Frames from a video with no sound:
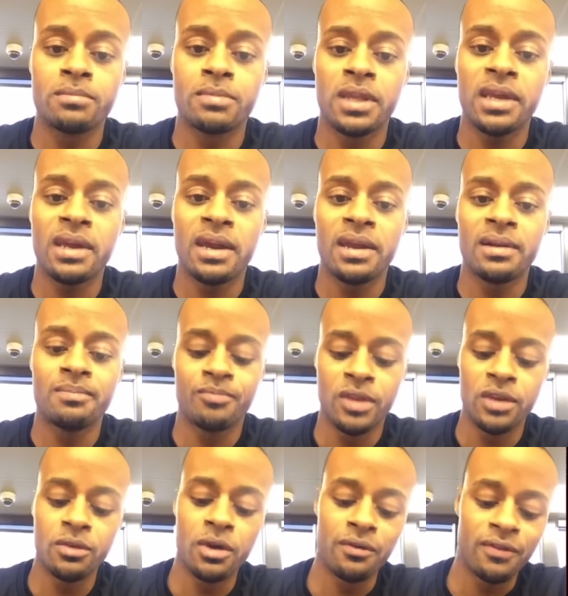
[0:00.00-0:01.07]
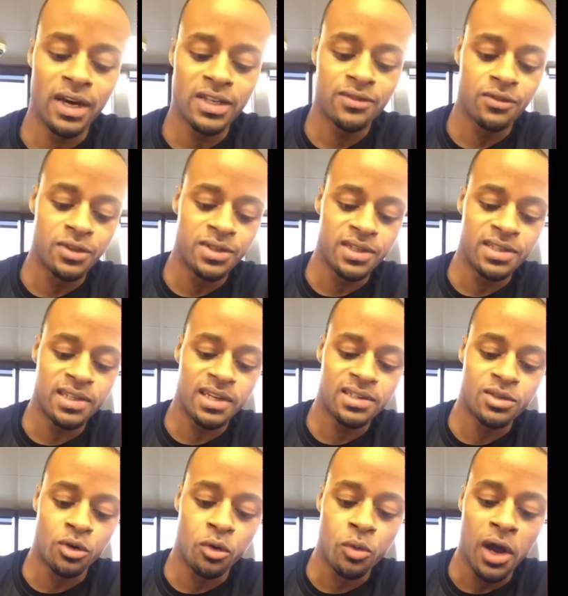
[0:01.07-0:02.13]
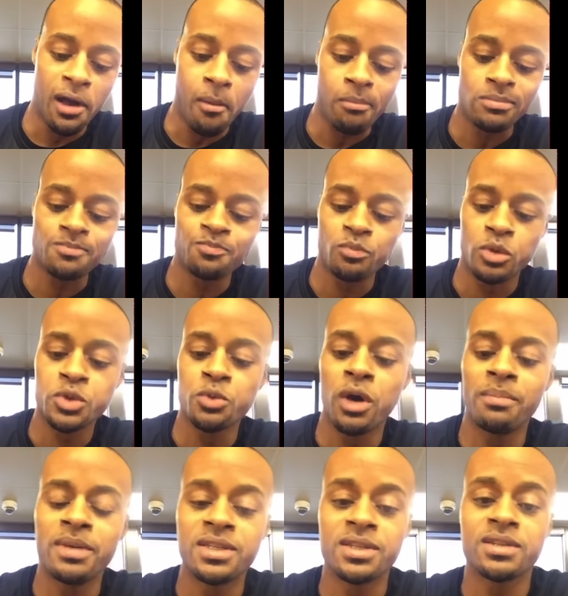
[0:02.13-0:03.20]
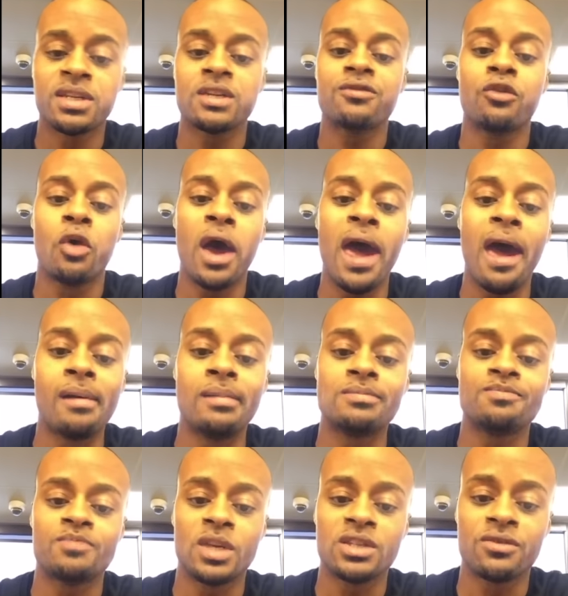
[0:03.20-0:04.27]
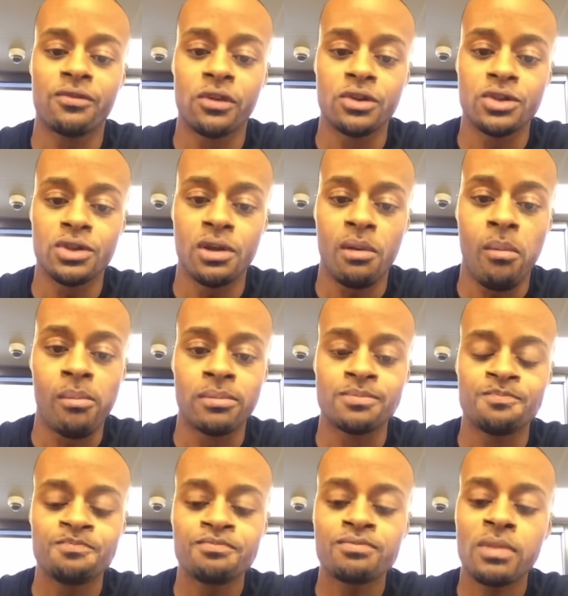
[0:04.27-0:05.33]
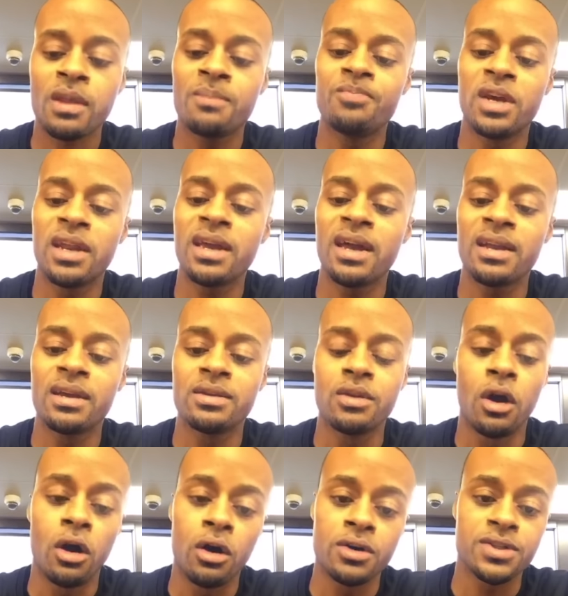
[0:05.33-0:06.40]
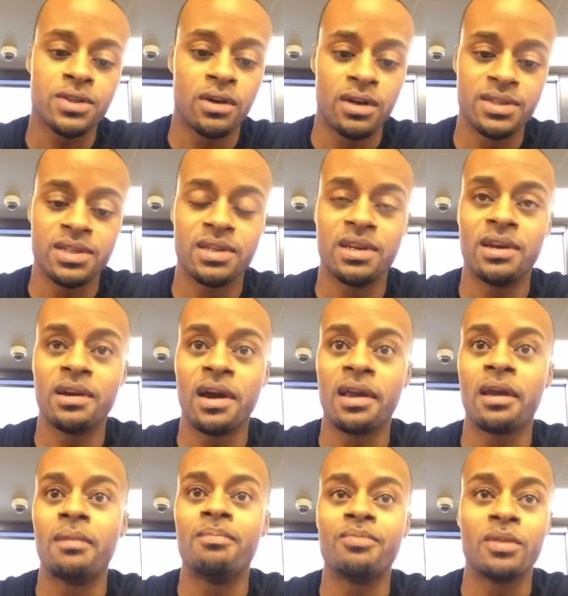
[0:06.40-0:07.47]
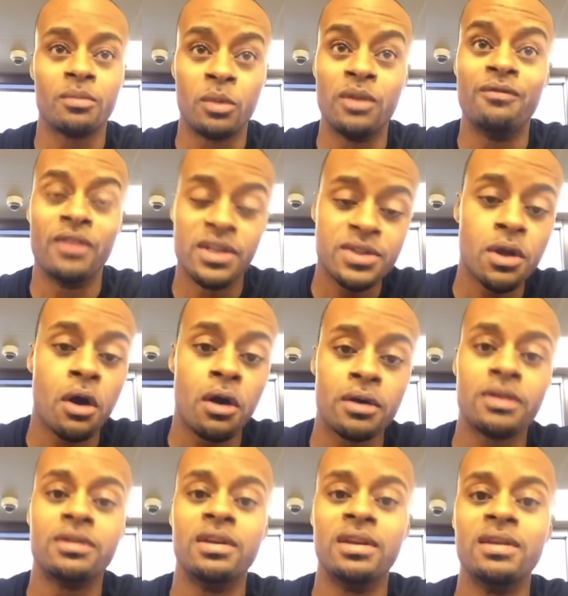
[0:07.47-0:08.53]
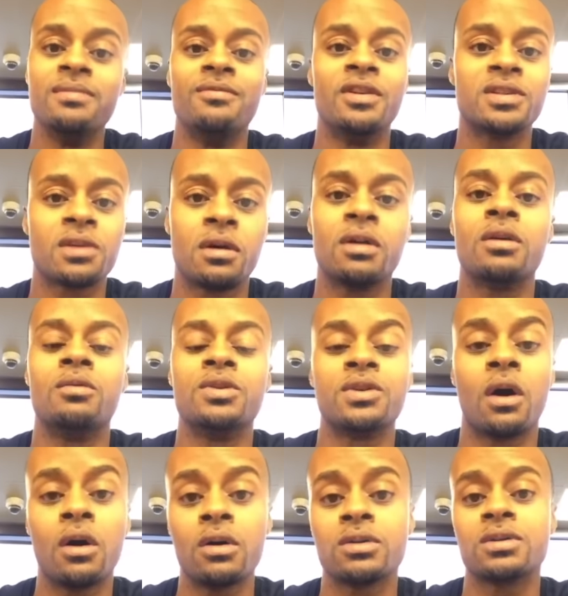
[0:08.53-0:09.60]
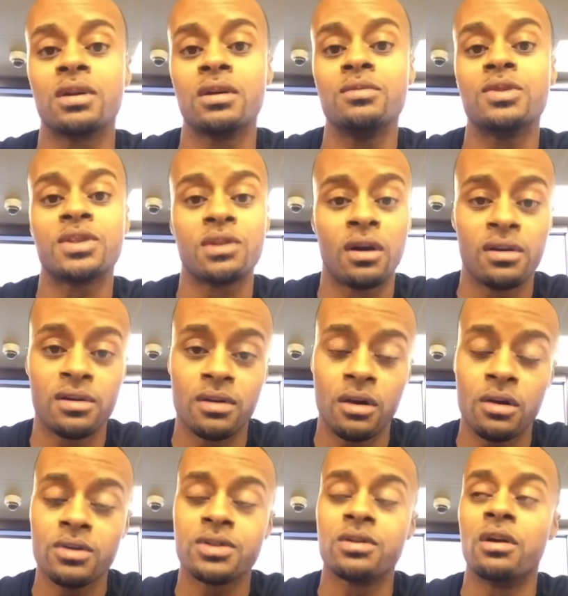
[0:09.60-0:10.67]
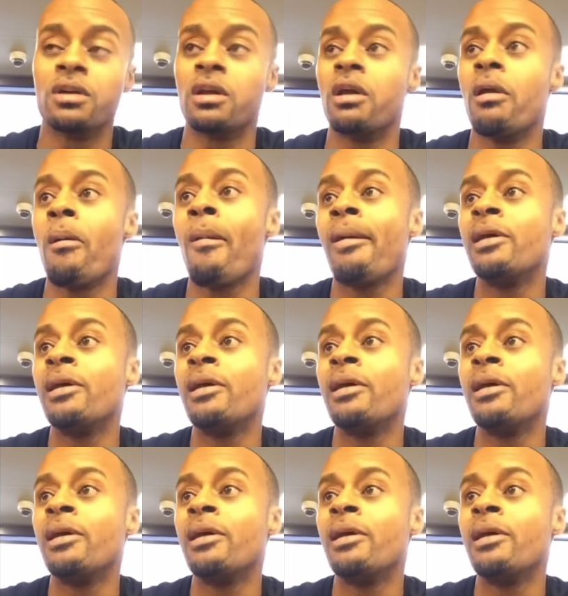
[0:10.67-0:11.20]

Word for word: But they gotta give you advice for success on what? What you want to be successful at? That's the first thing. Yeah, they gotta get the all stars in there. Like when uh, Vince Carter did it, Vince Carter was all star. He was starting an all star game.